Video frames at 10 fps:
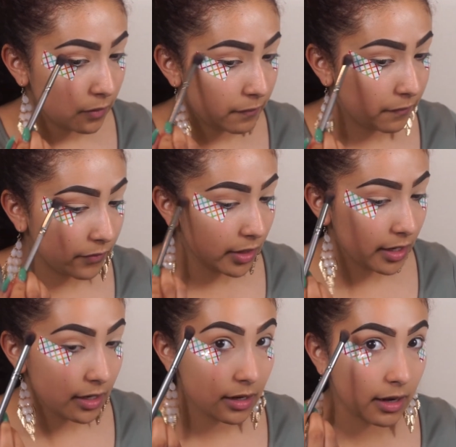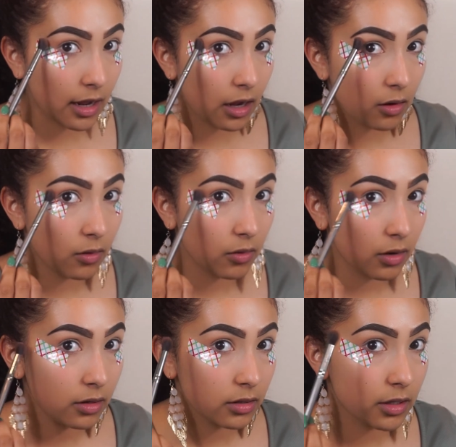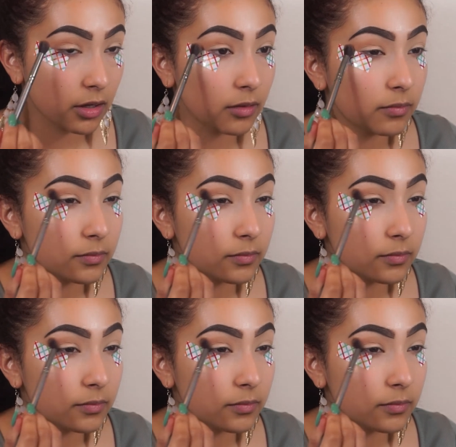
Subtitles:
flicking it out here.